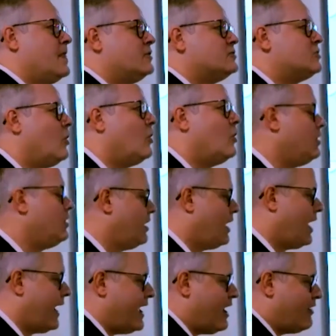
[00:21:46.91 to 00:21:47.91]
So
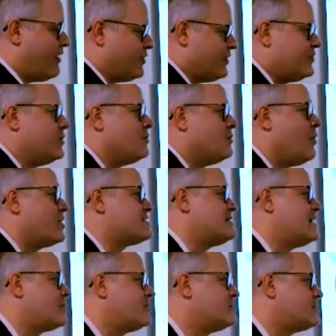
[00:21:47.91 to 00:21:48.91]
I have a few more
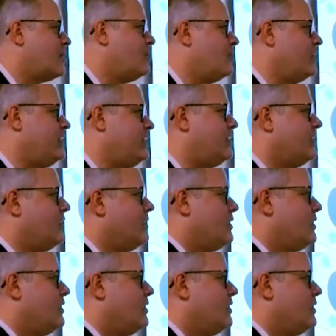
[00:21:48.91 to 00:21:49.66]
seconds only.